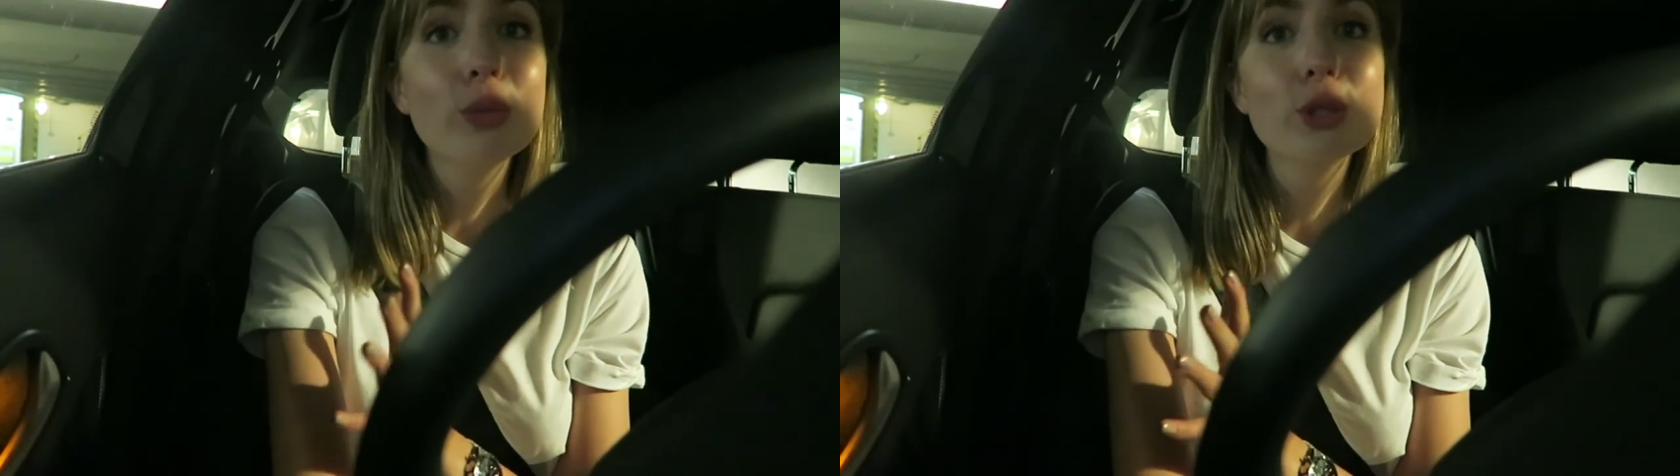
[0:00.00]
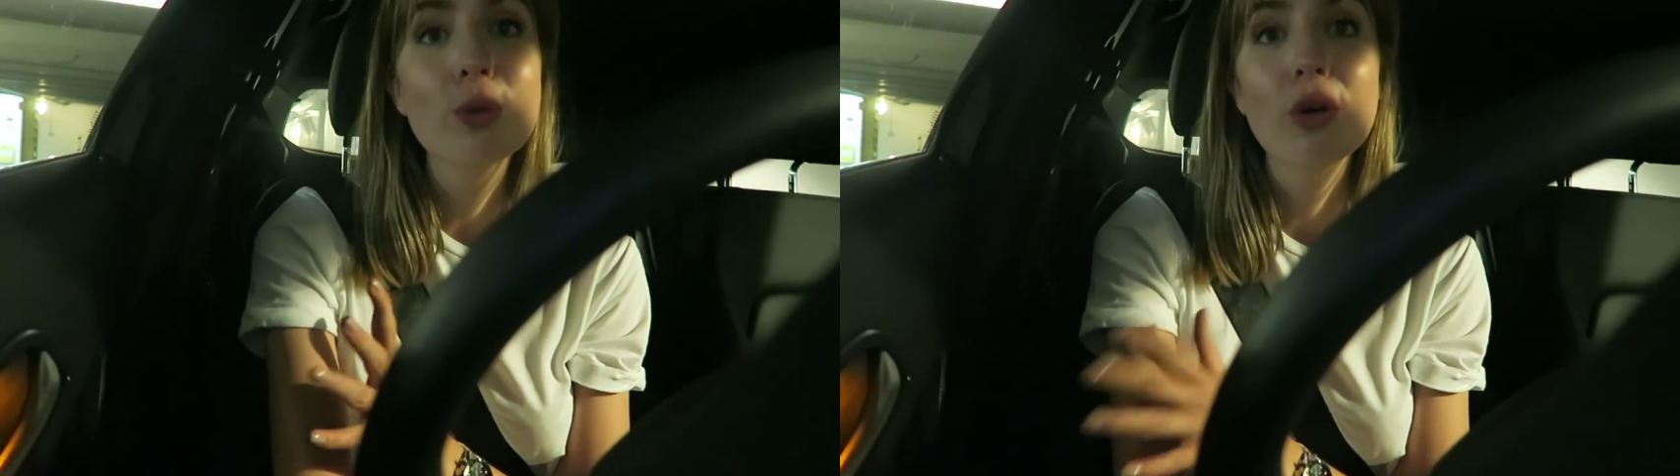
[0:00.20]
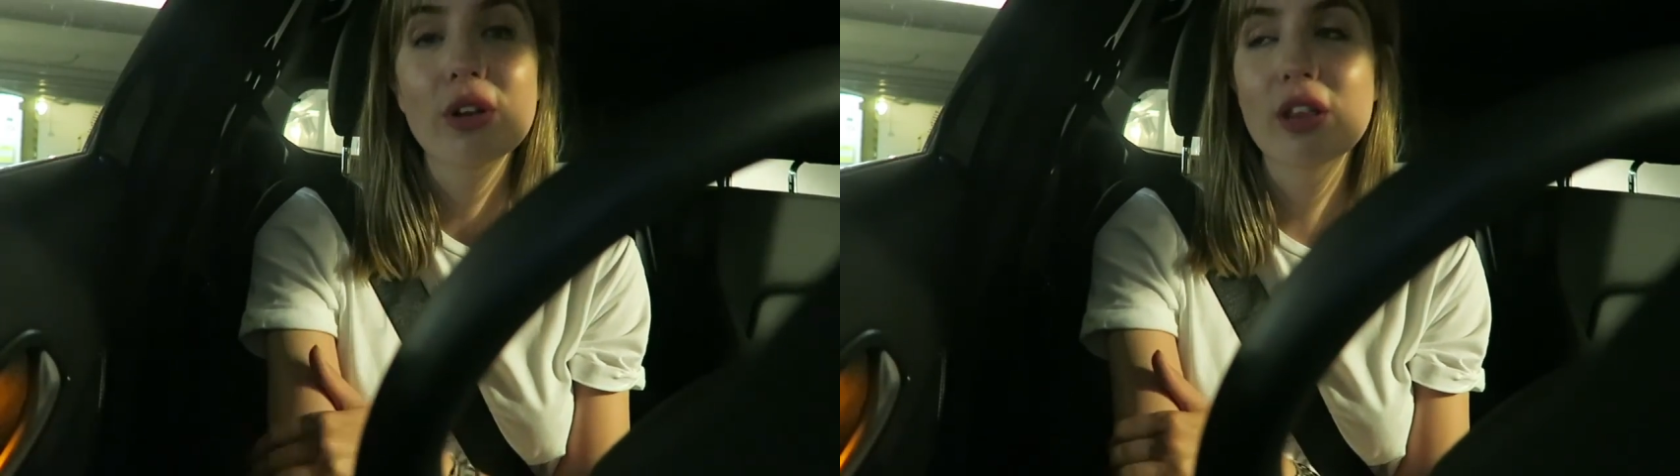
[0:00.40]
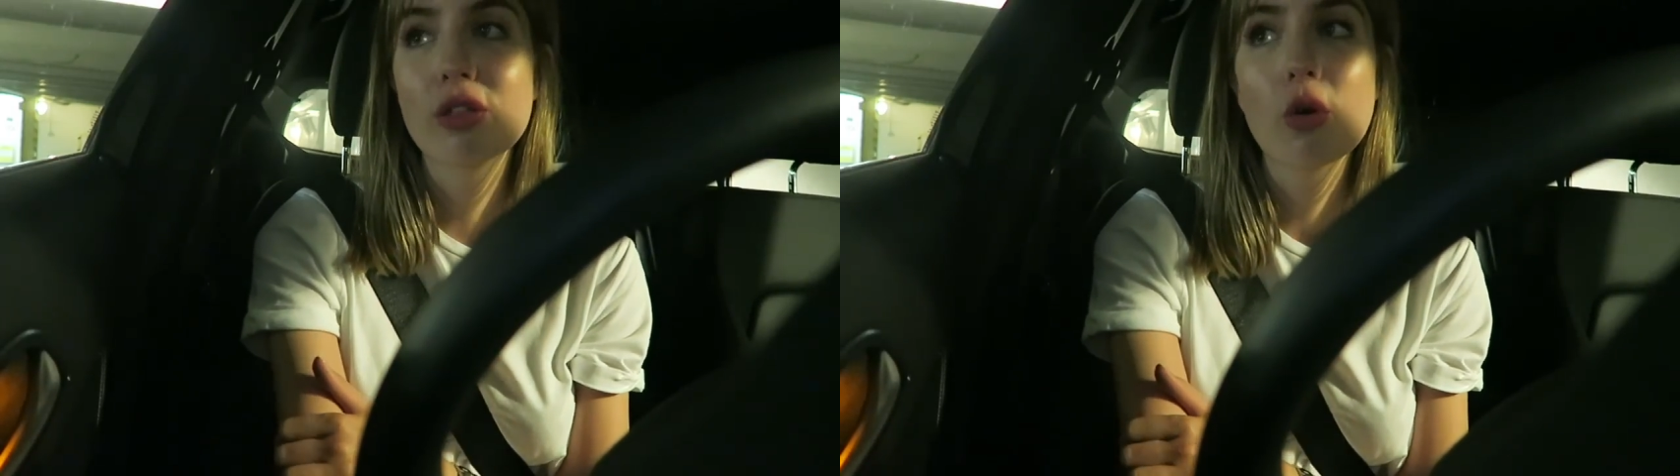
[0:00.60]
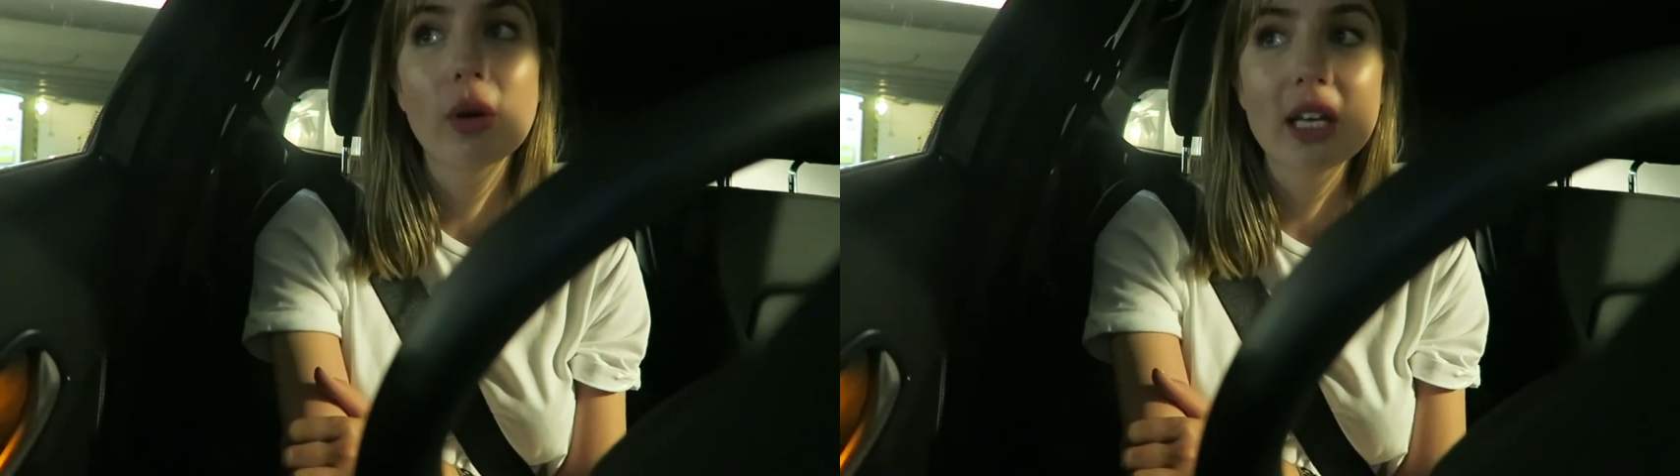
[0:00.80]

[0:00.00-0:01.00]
much more than I thought.